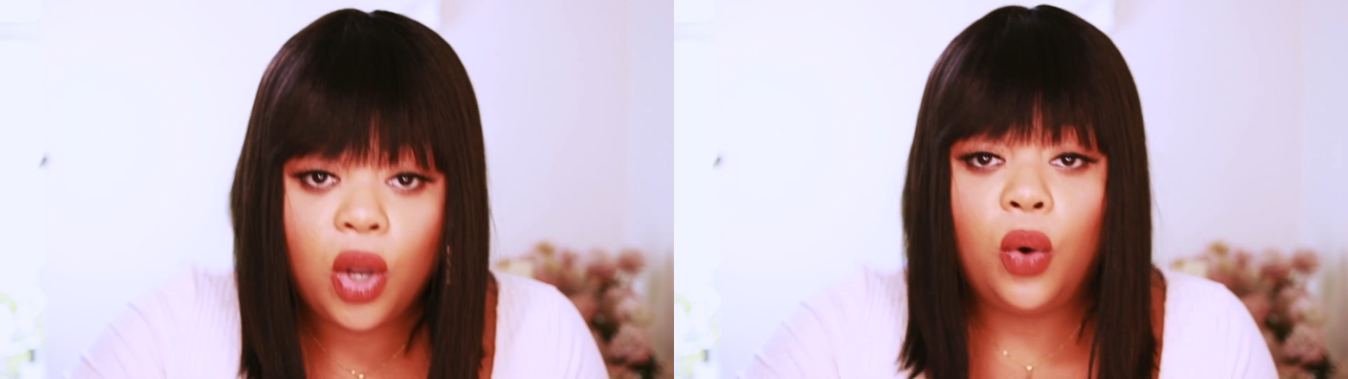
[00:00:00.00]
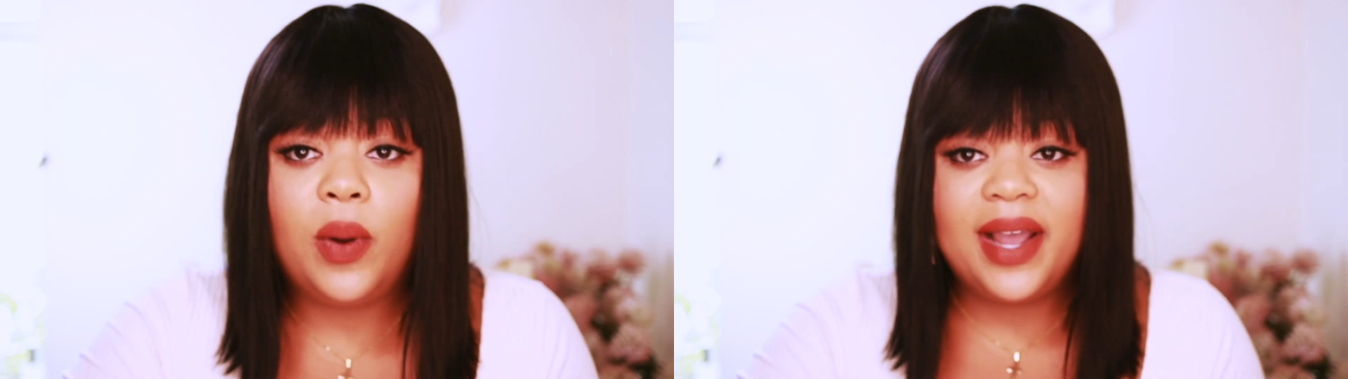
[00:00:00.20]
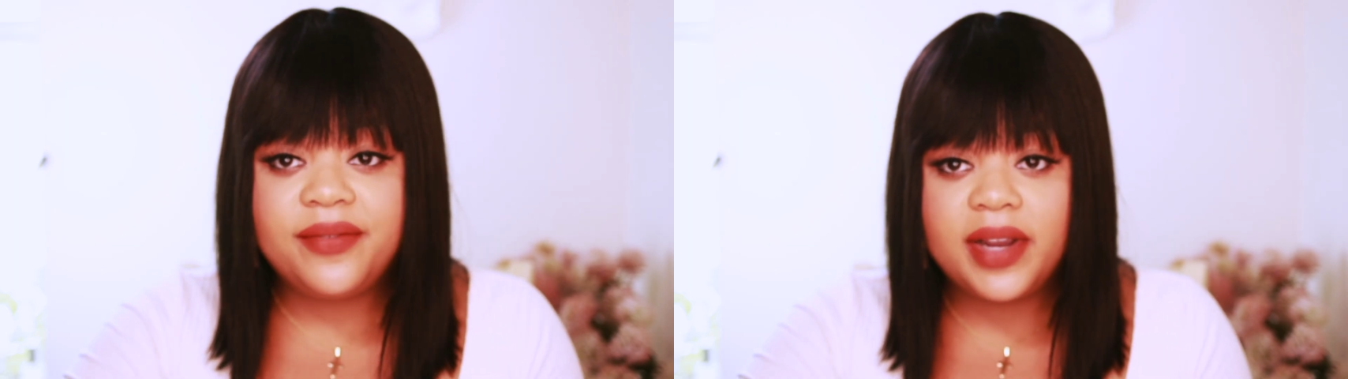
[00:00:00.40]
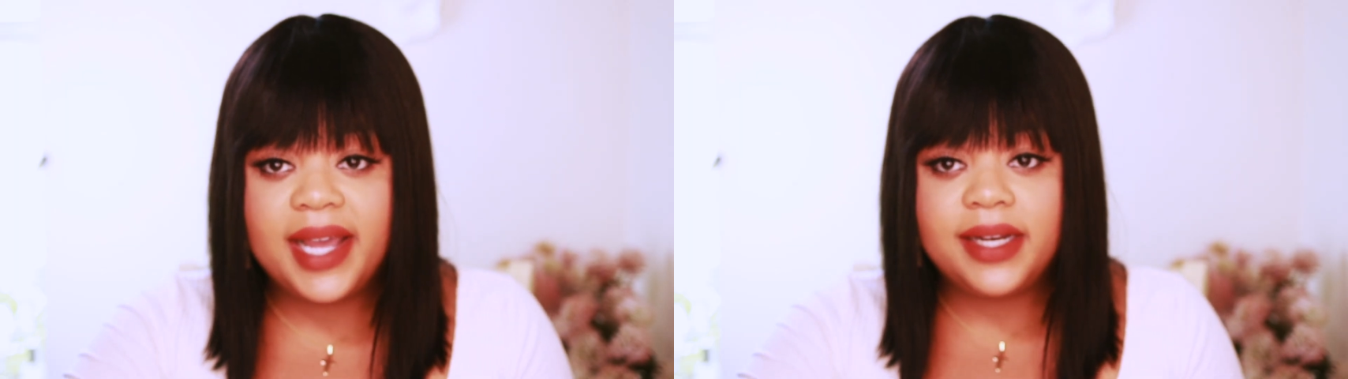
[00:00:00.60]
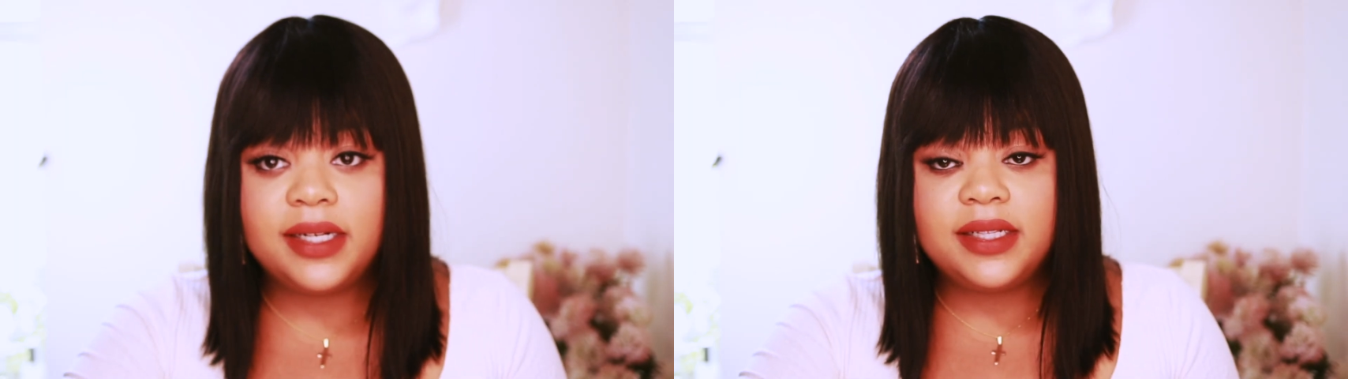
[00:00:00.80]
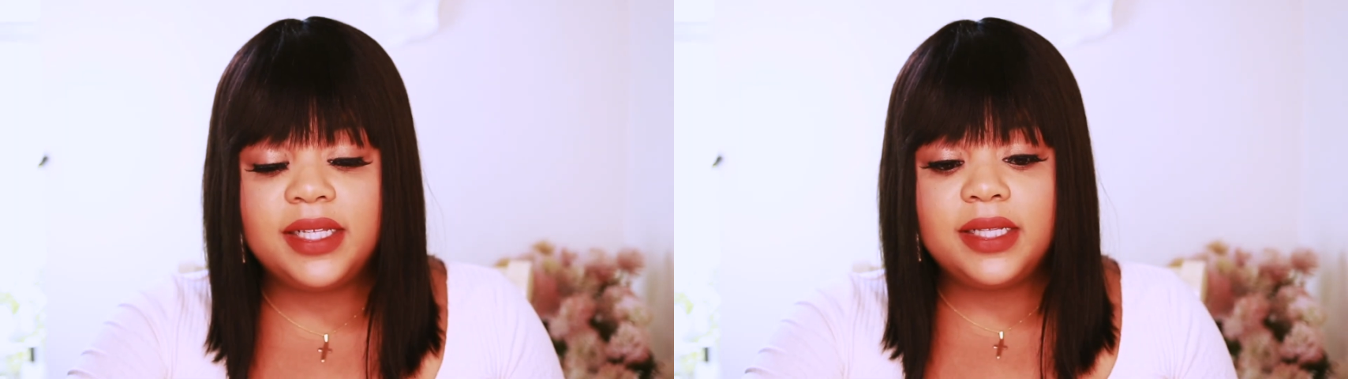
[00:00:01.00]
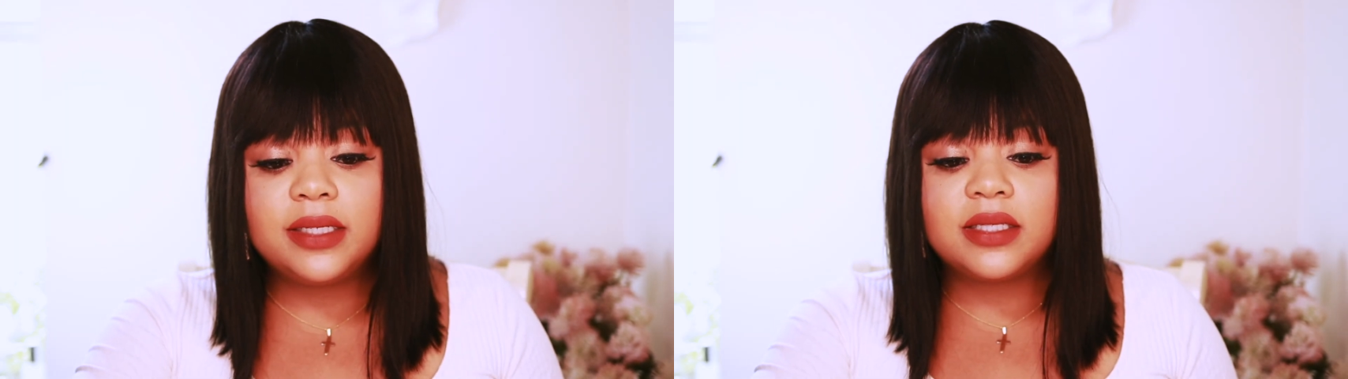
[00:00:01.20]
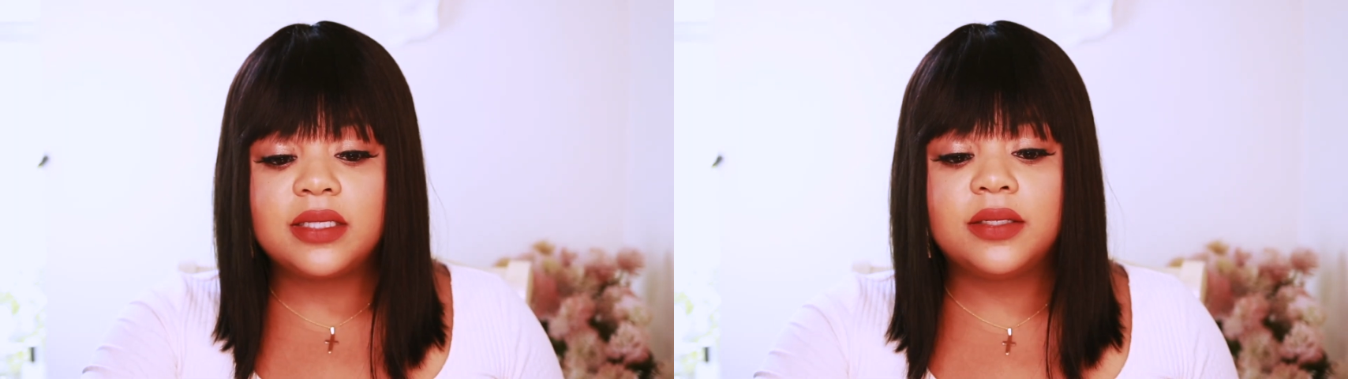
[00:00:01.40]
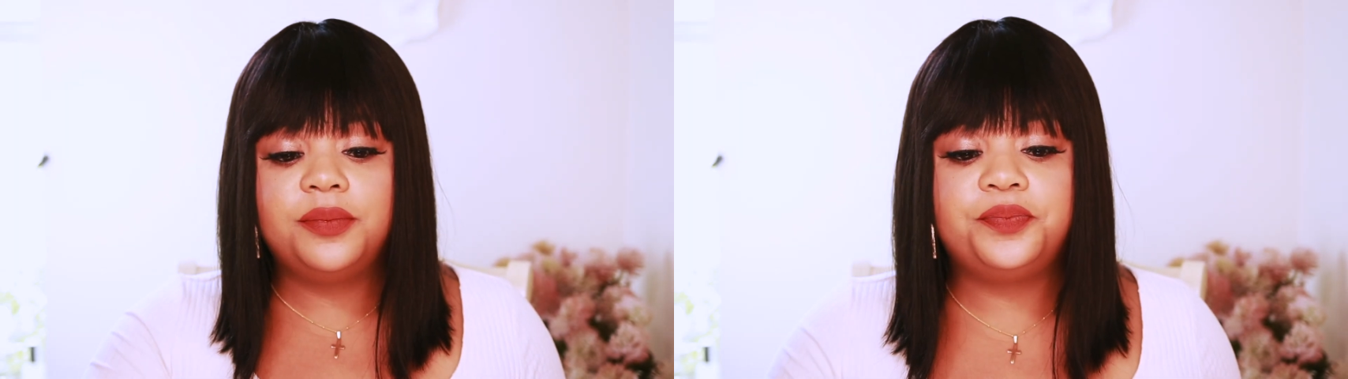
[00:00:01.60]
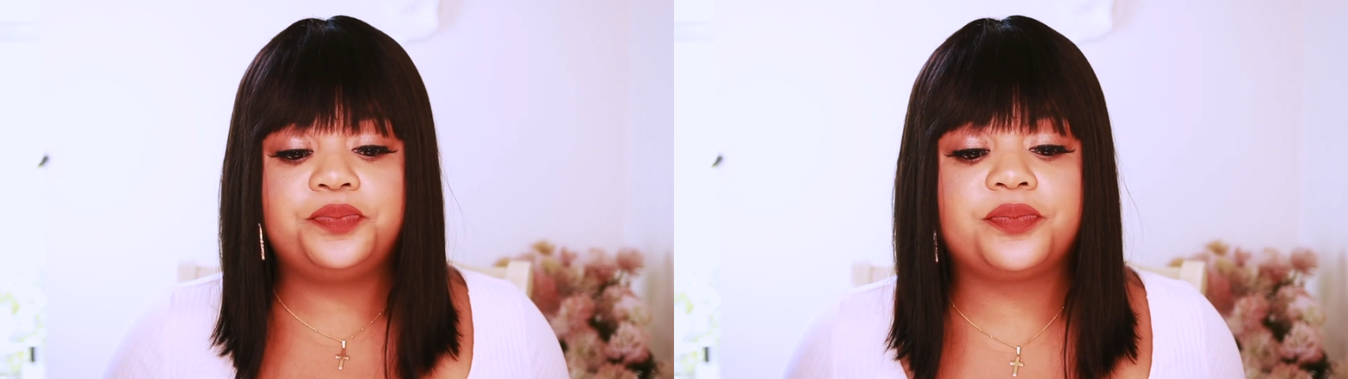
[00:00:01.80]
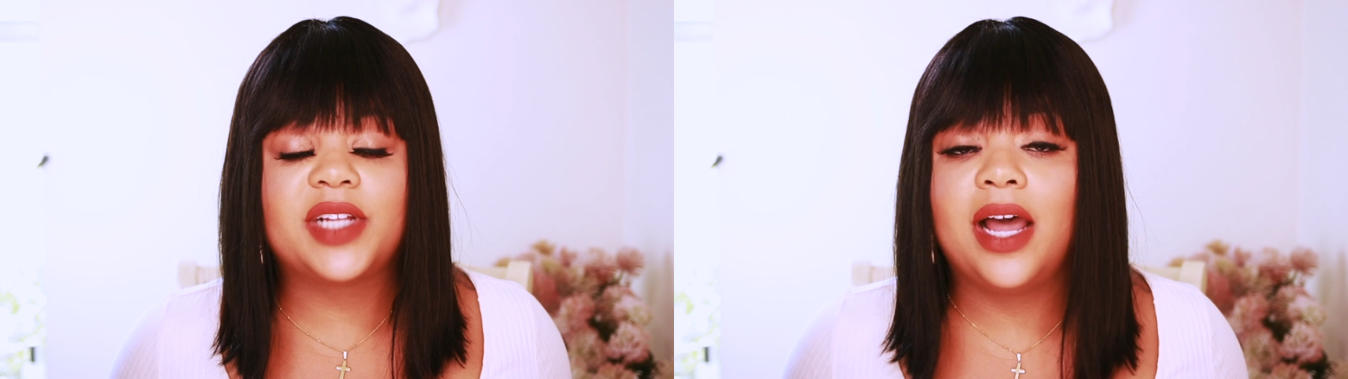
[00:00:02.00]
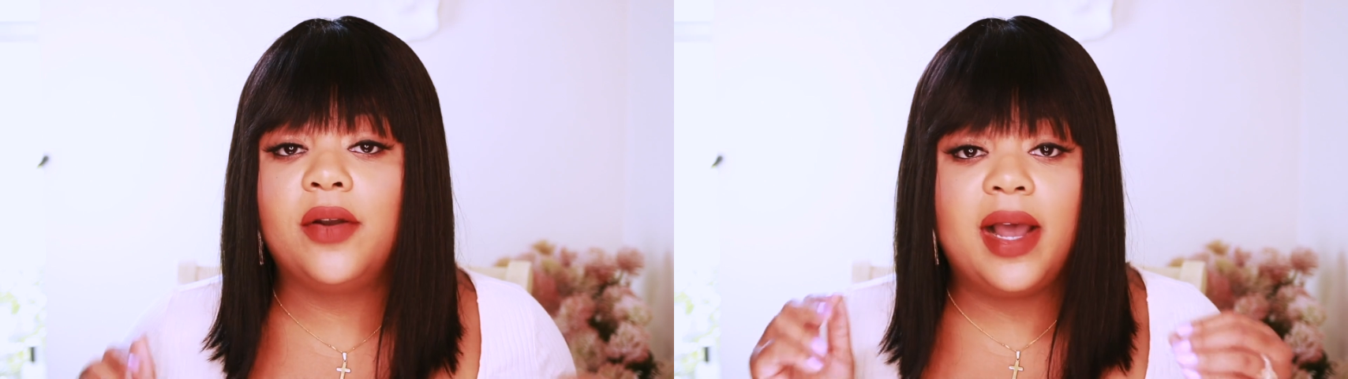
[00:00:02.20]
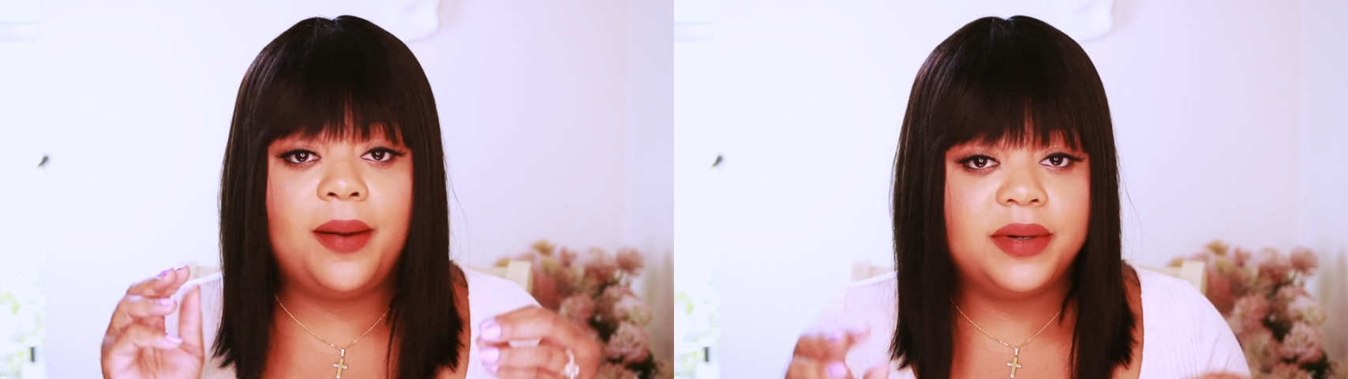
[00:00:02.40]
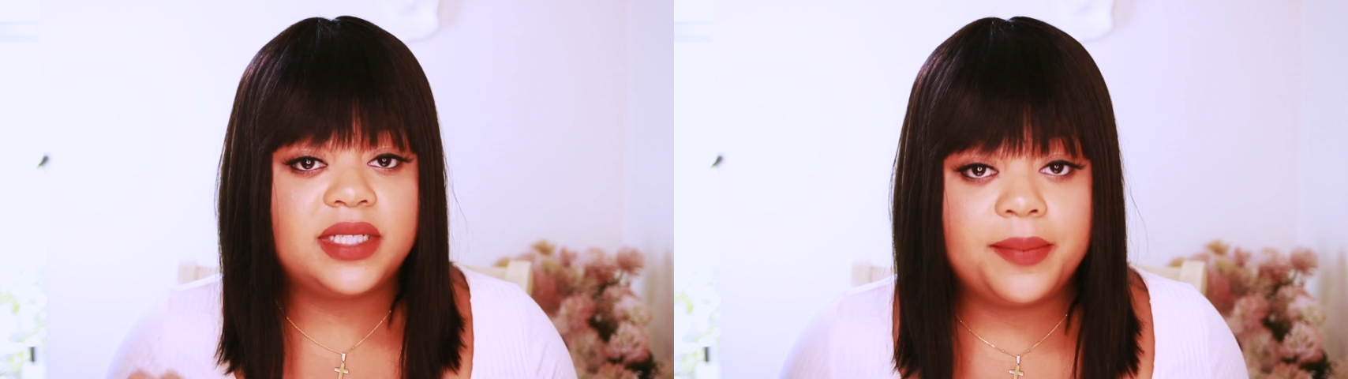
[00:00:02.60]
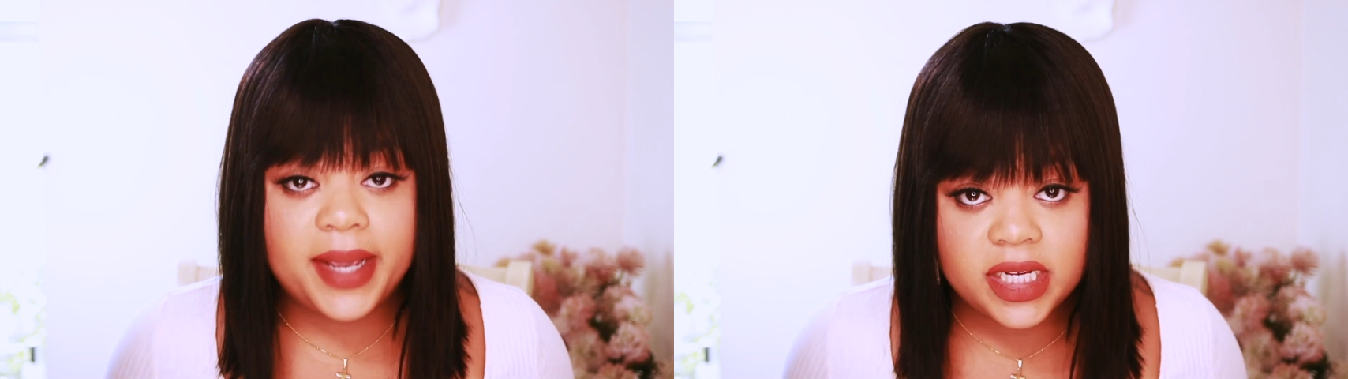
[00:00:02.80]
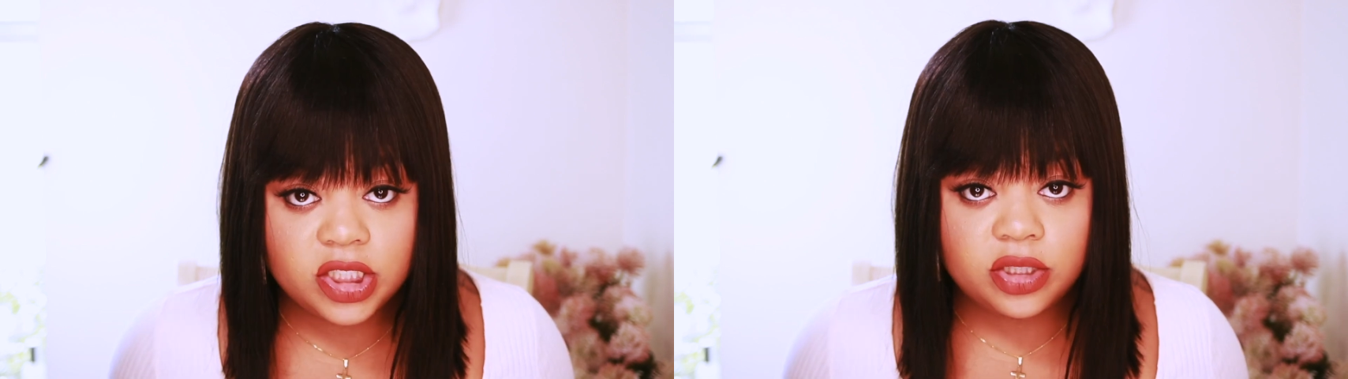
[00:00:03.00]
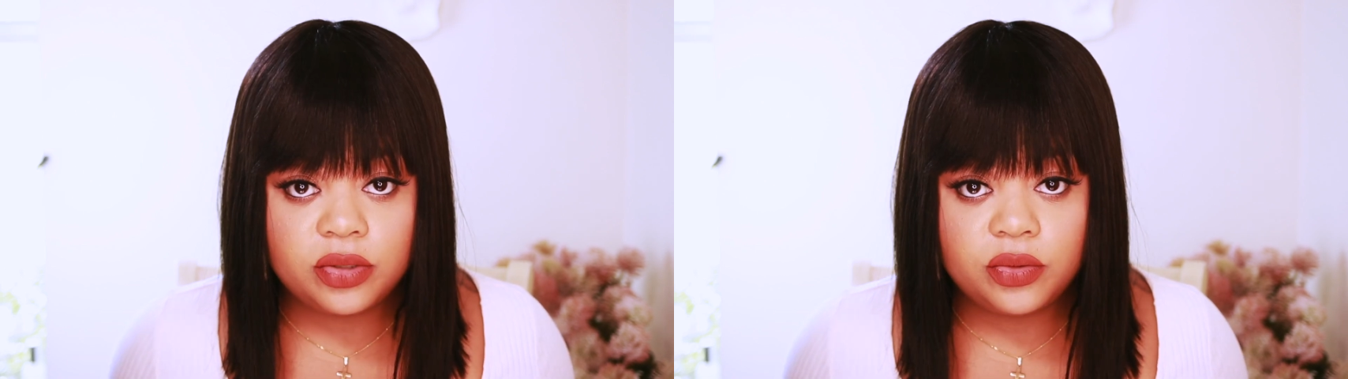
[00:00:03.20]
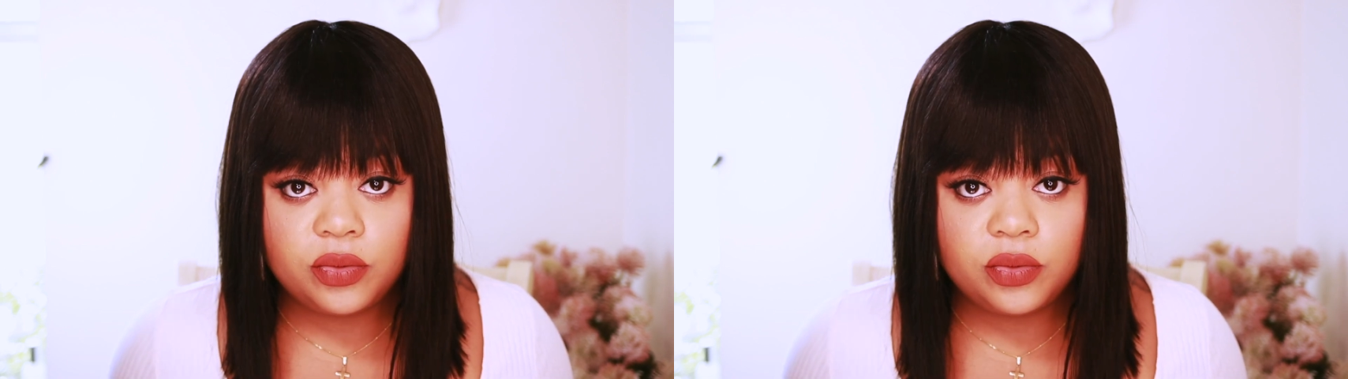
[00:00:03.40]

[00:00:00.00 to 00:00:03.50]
Whoever edited this, I don't know how much they paid you,